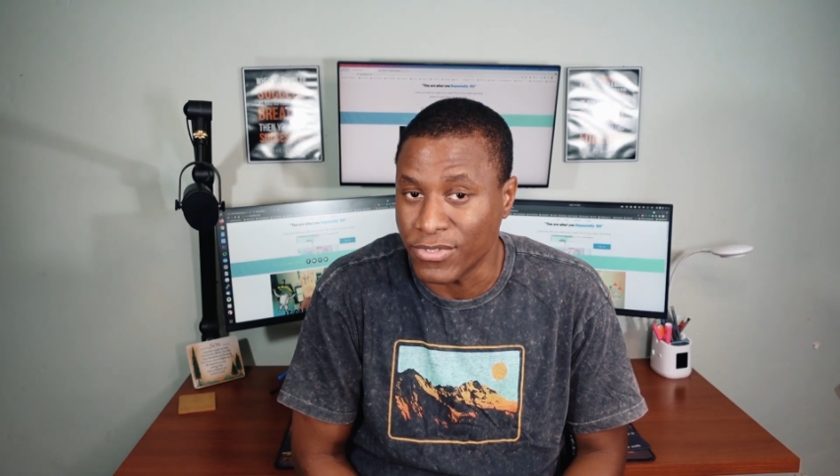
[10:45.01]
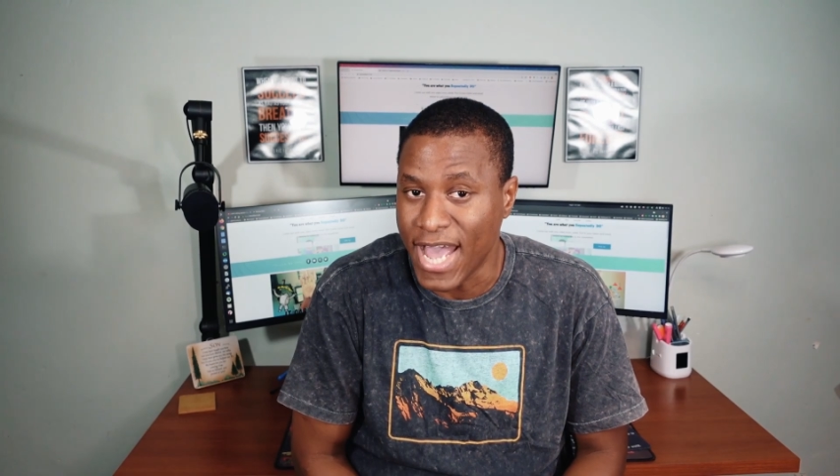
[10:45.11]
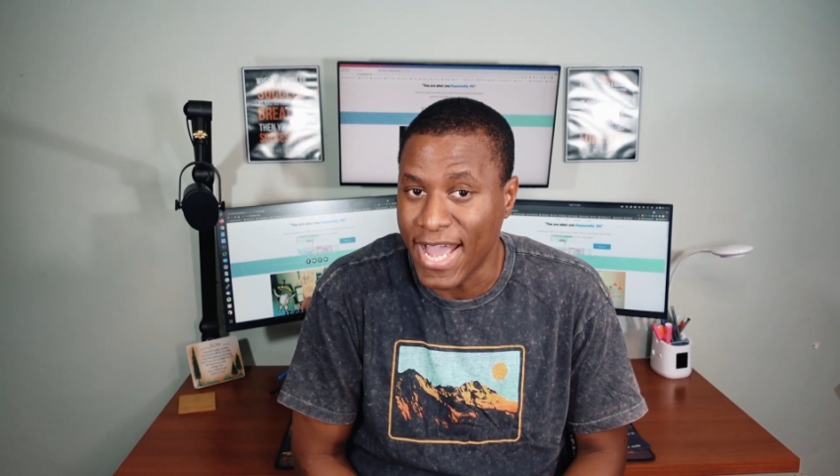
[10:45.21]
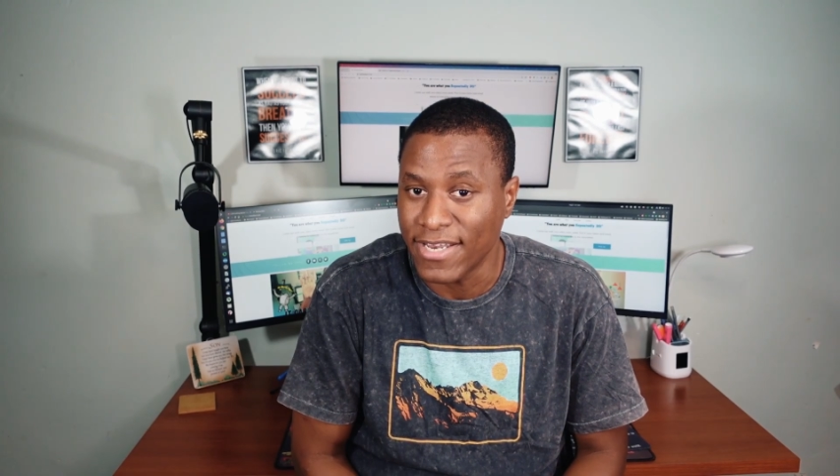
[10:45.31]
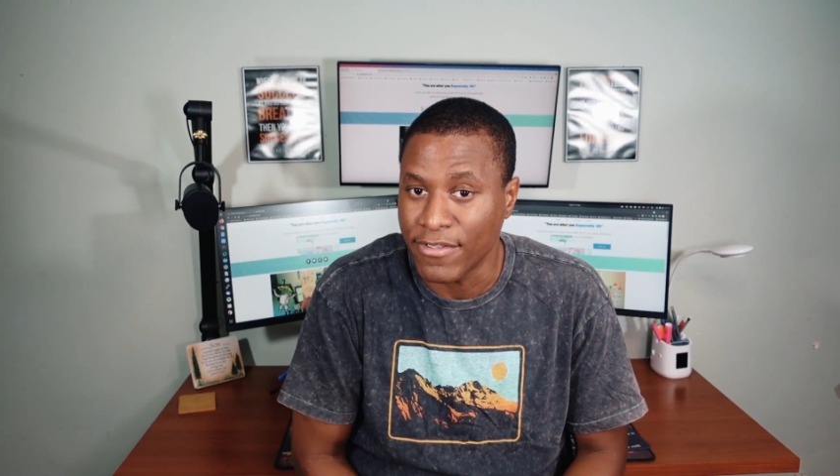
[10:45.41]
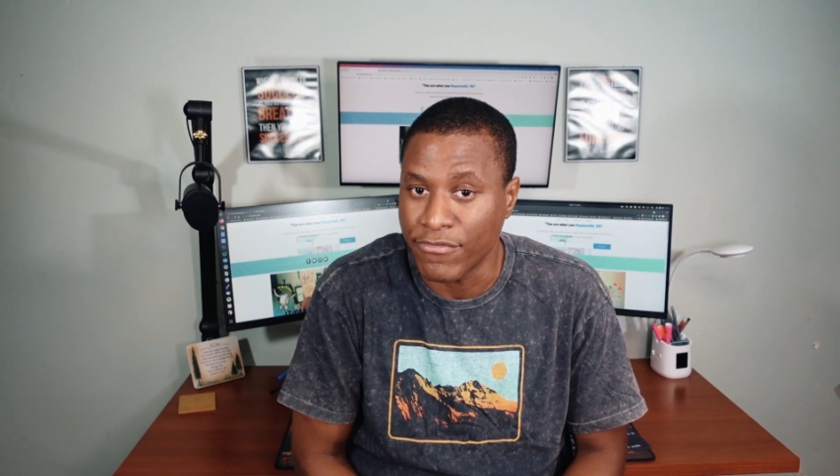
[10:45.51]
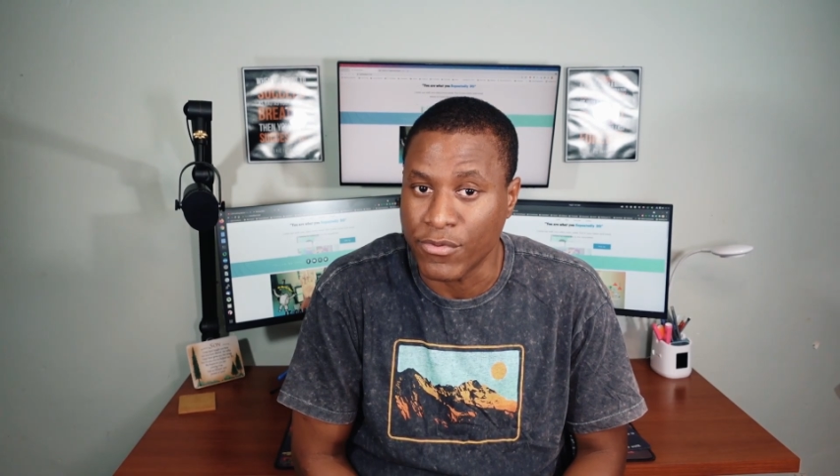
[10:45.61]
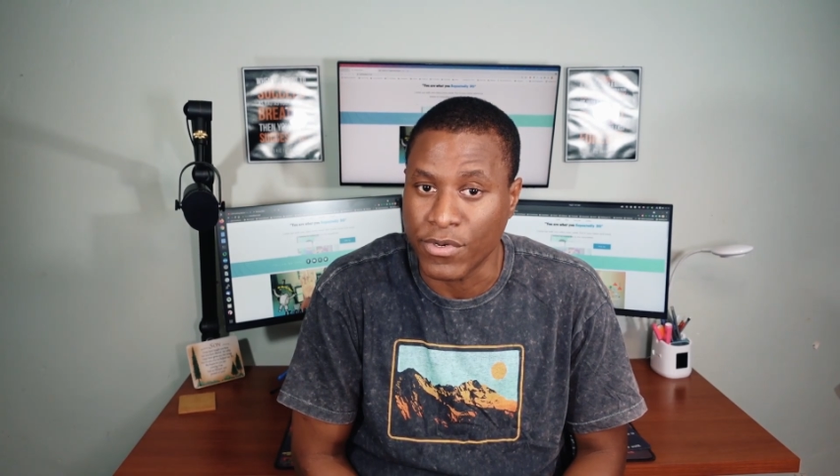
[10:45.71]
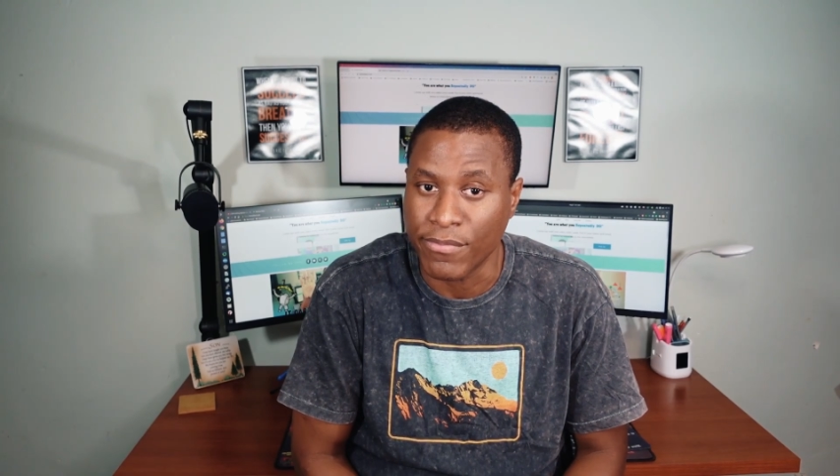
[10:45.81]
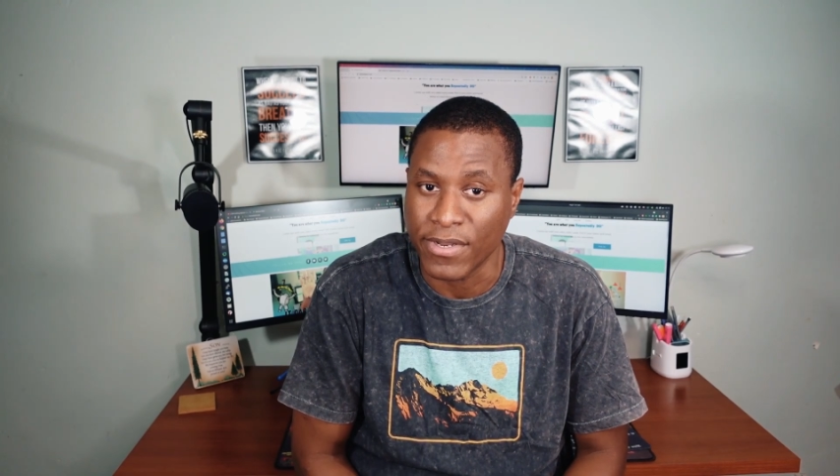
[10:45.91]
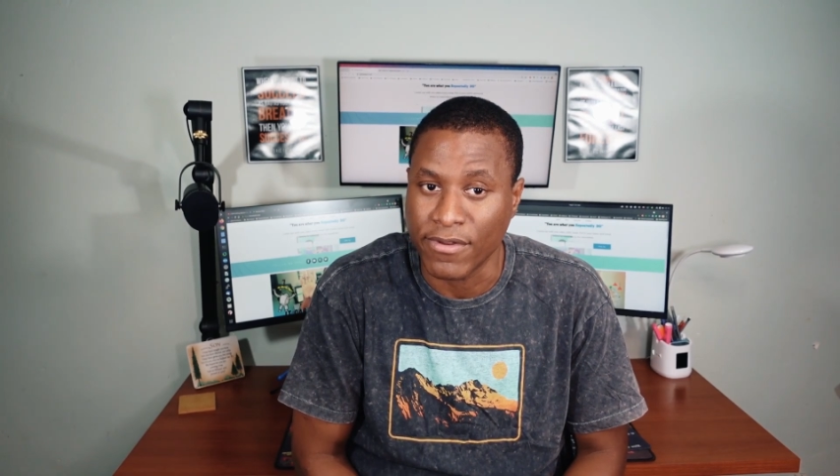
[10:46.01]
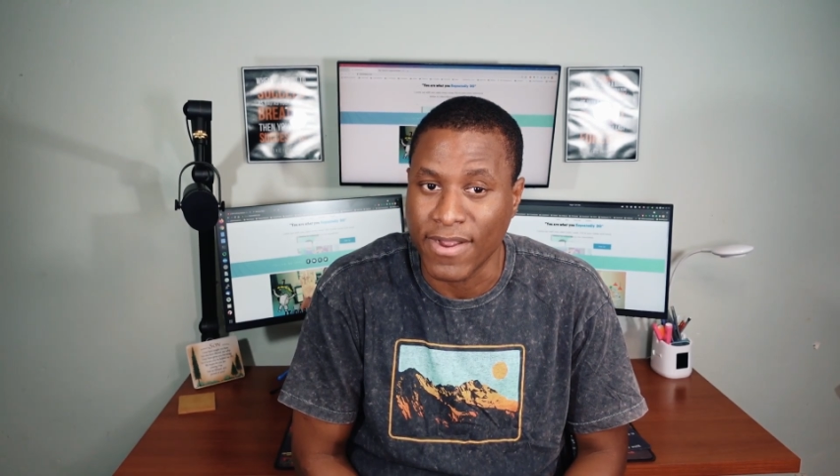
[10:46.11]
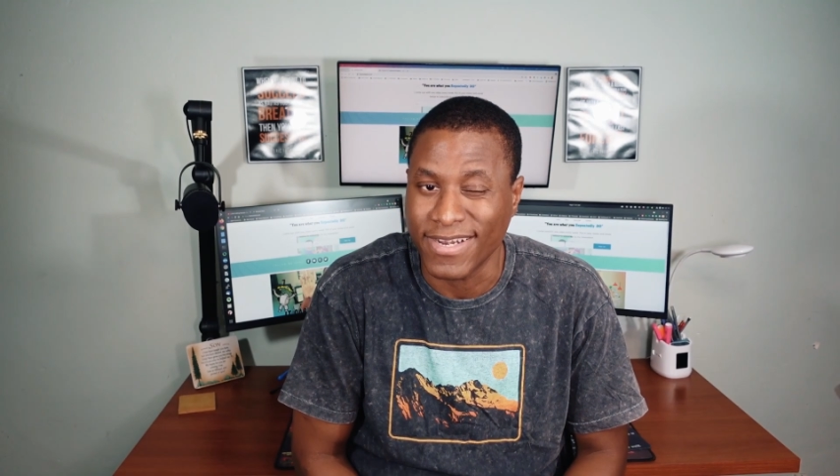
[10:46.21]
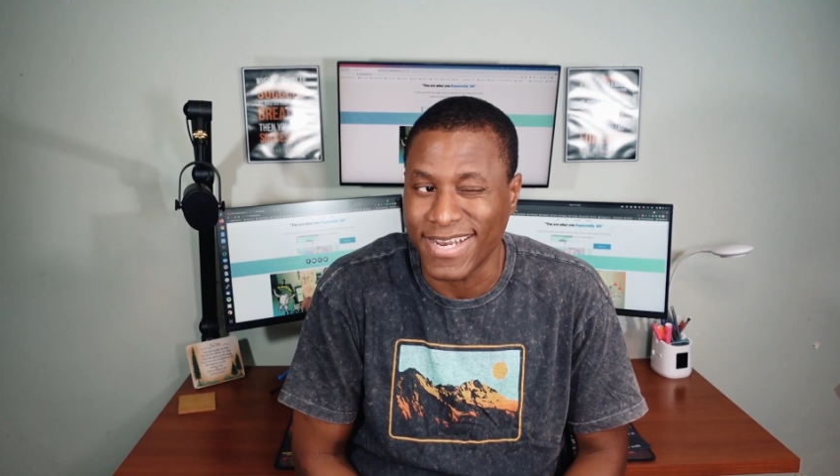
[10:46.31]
that if you want to play around.